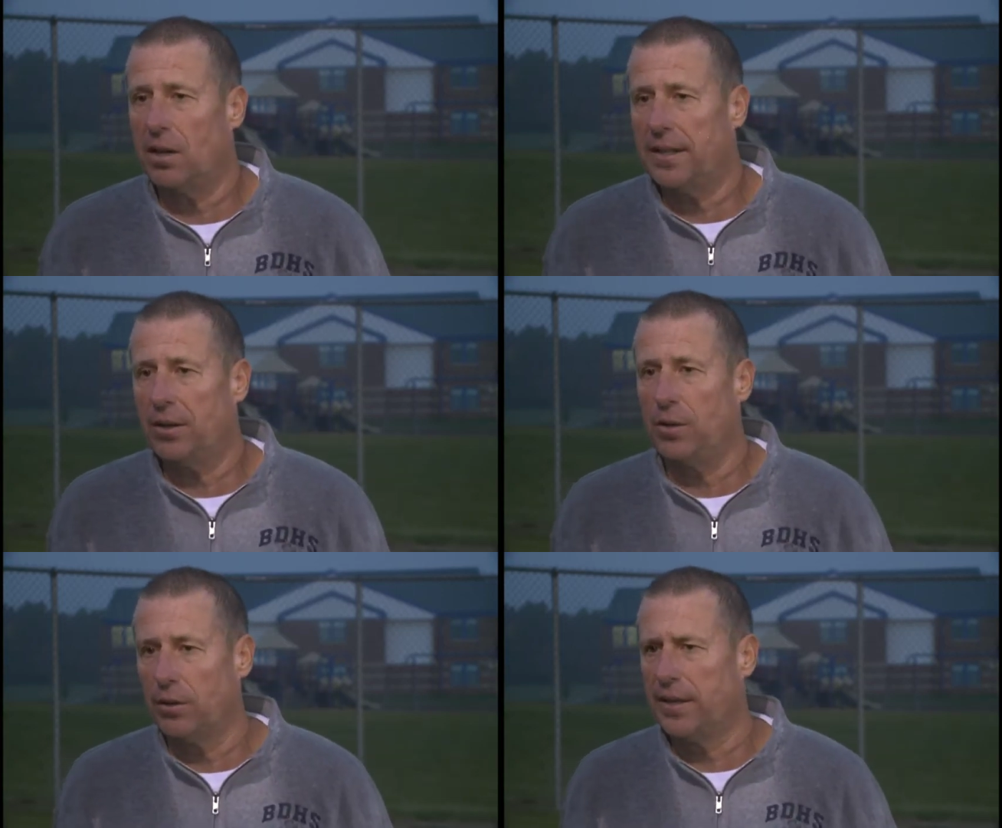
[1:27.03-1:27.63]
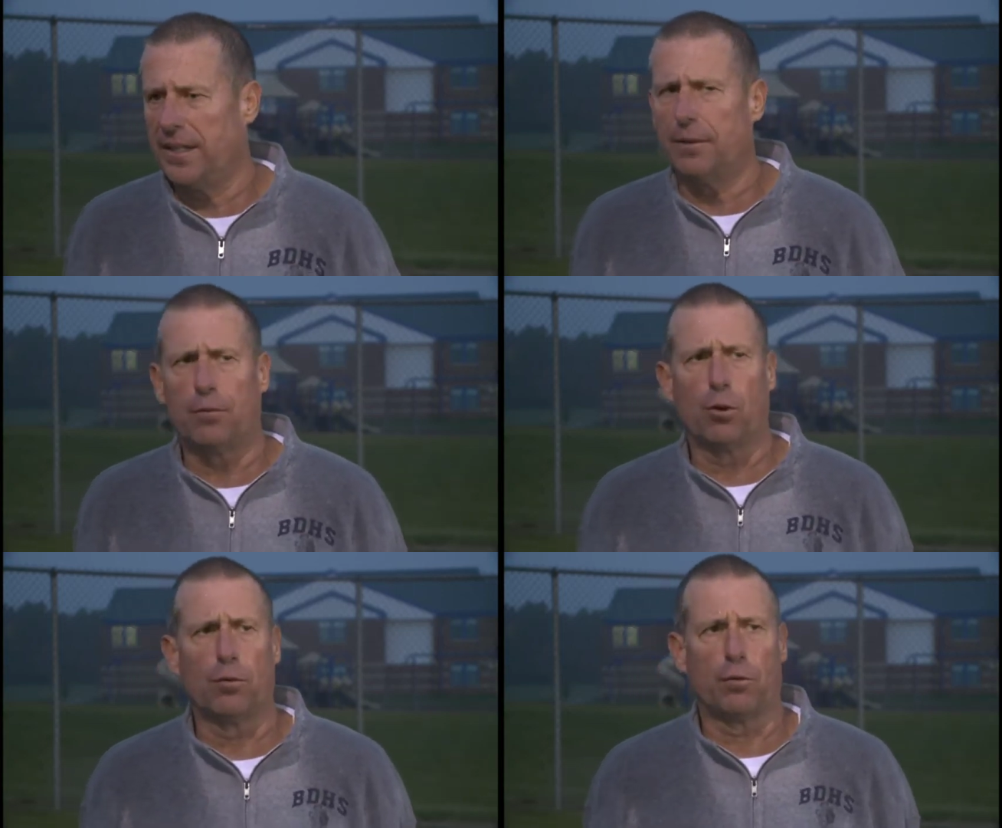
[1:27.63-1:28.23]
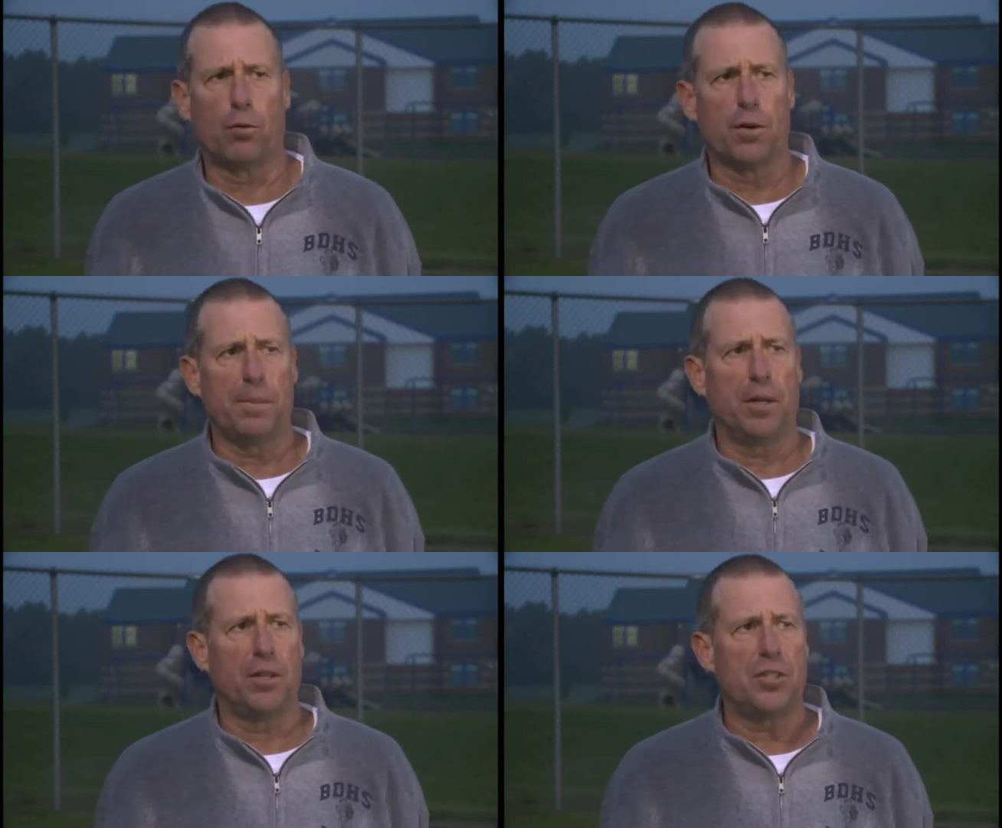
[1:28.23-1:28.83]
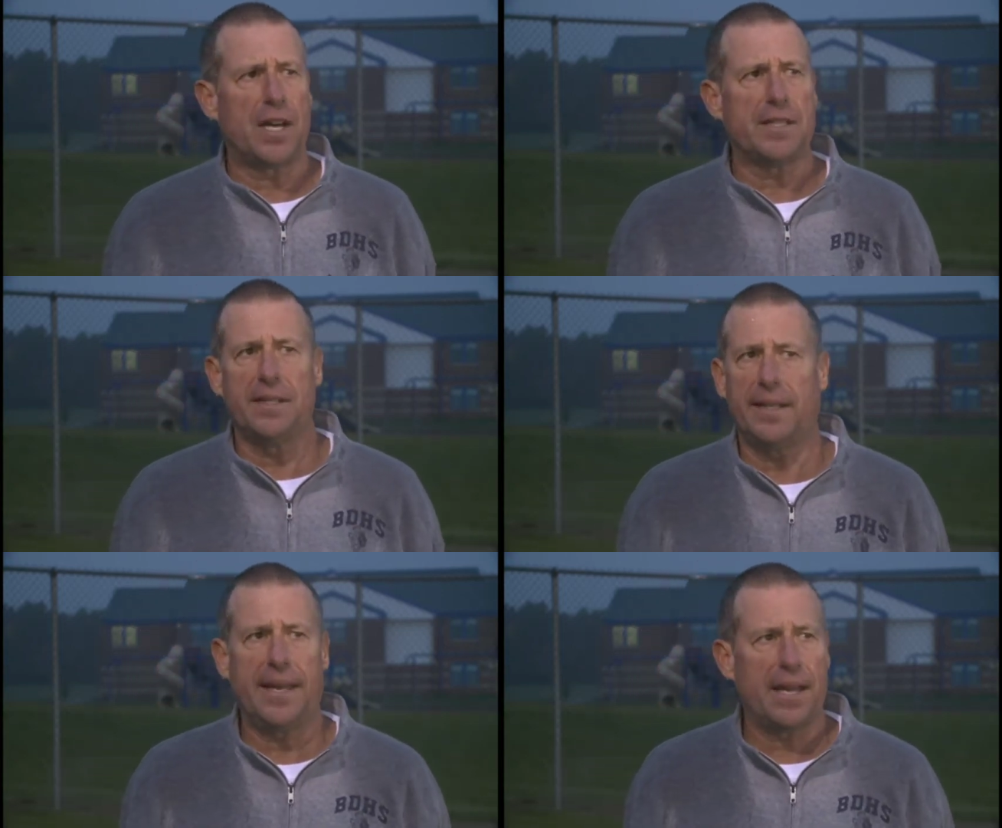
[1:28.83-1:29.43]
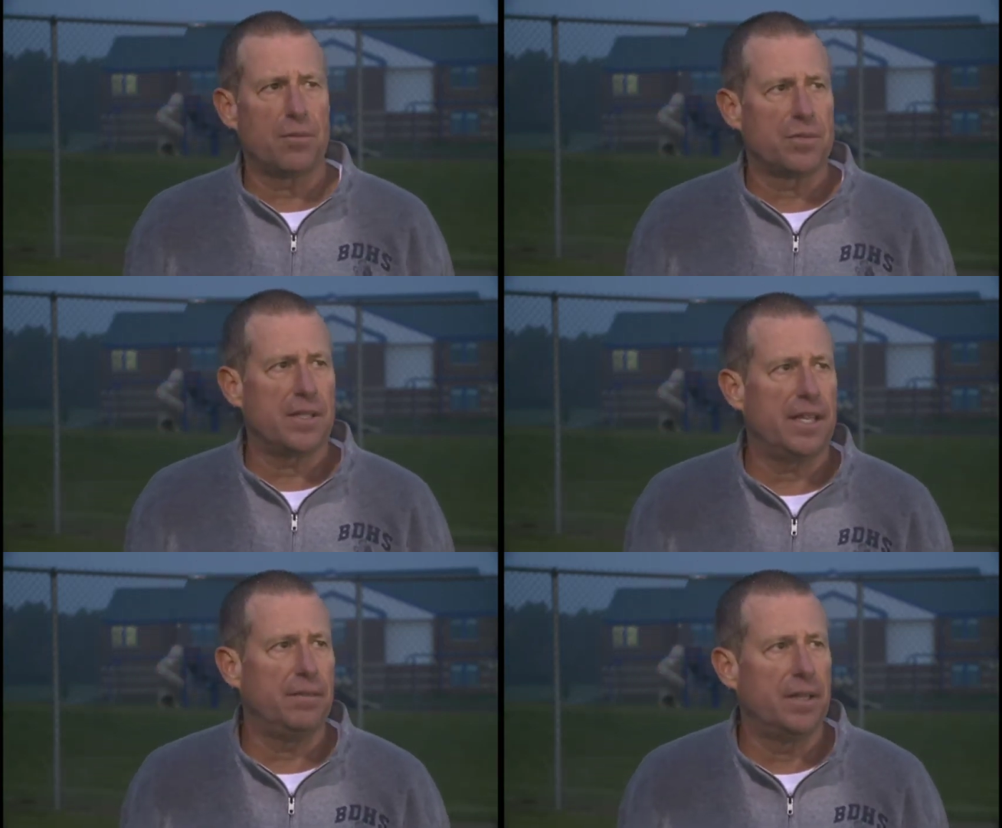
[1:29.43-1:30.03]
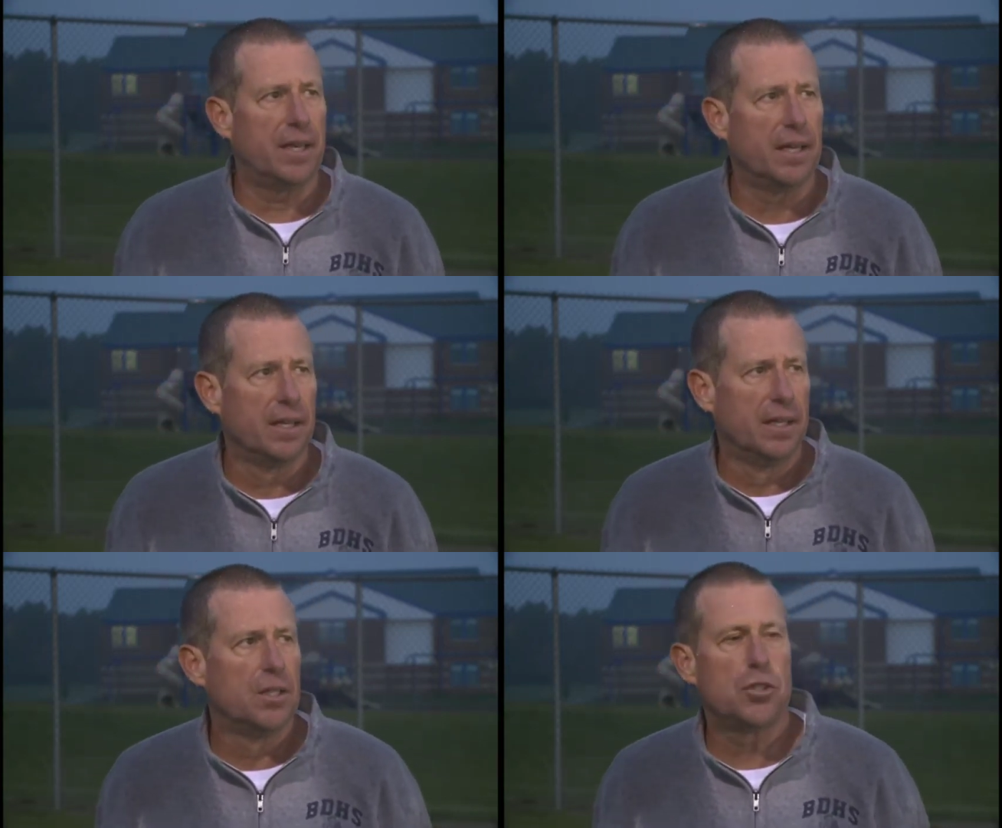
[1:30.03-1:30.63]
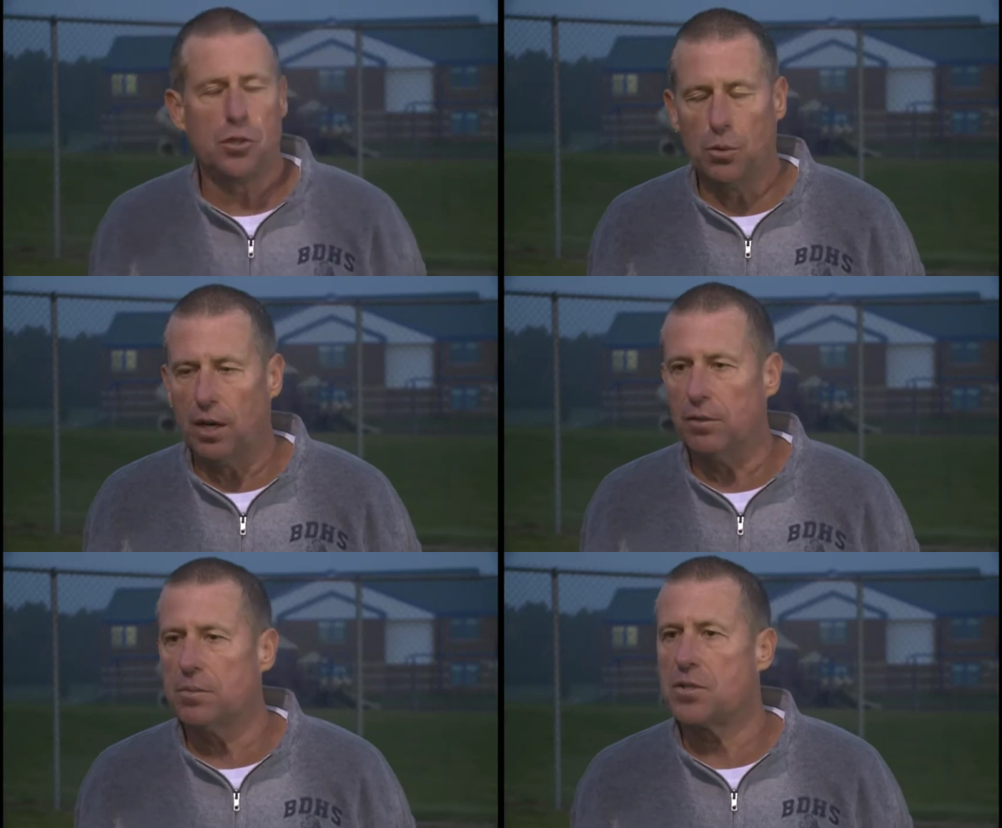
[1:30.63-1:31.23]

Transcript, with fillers: I think we were ended up four for four in the penalty shots, and then Catherine saved uh, two of them.